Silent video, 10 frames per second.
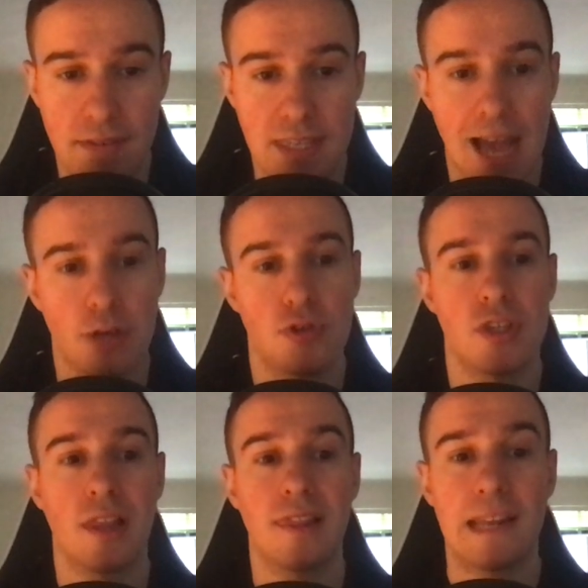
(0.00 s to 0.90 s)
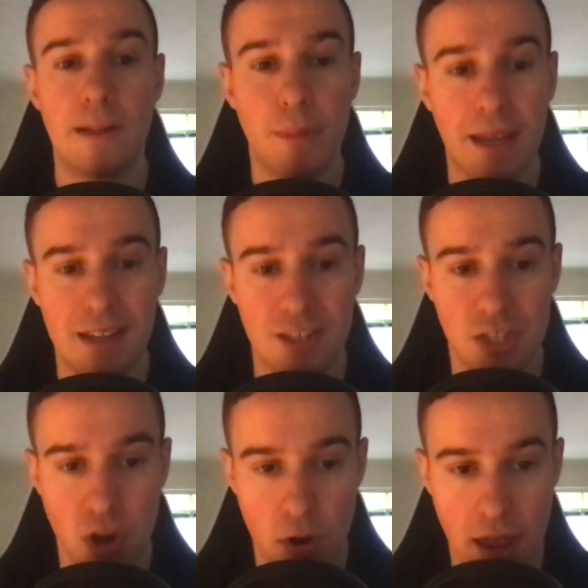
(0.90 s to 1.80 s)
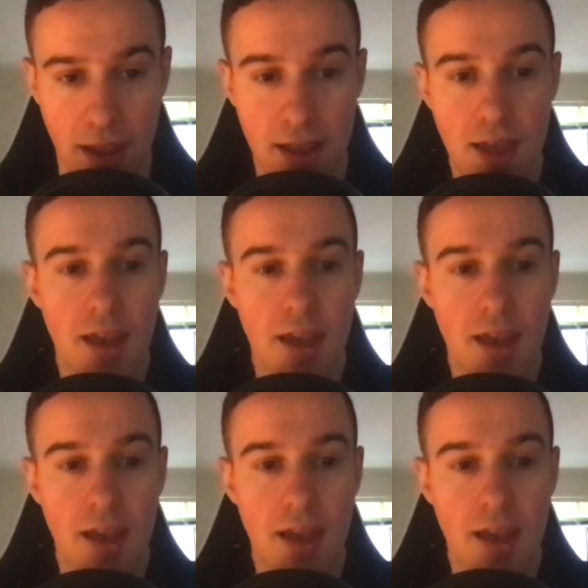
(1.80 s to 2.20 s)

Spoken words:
sacks, which is a little bit concerning,